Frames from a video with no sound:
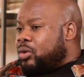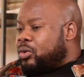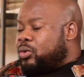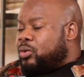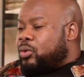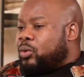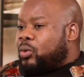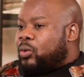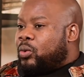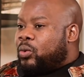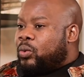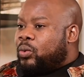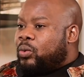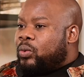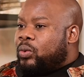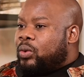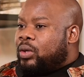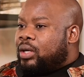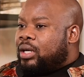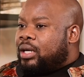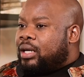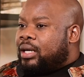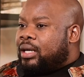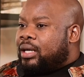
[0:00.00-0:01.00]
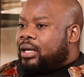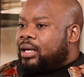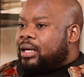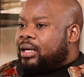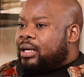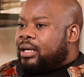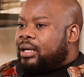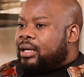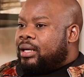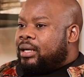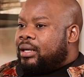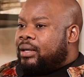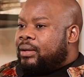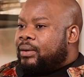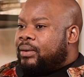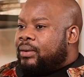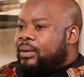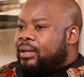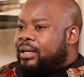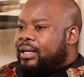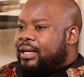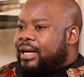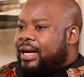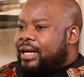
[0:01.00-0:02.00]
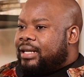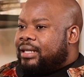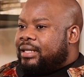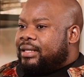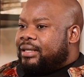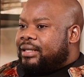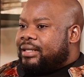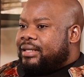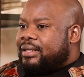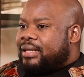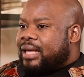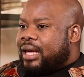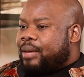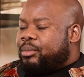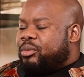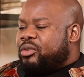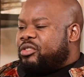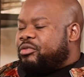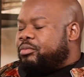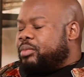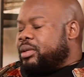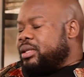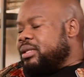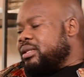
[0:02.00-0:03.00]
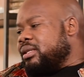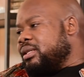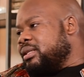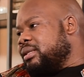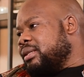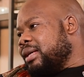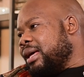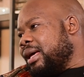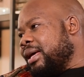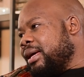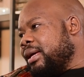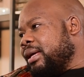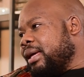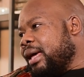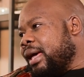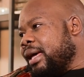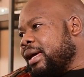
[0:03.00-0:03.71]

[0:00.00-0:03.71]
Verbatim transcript: So uh, regarding this type of business, I,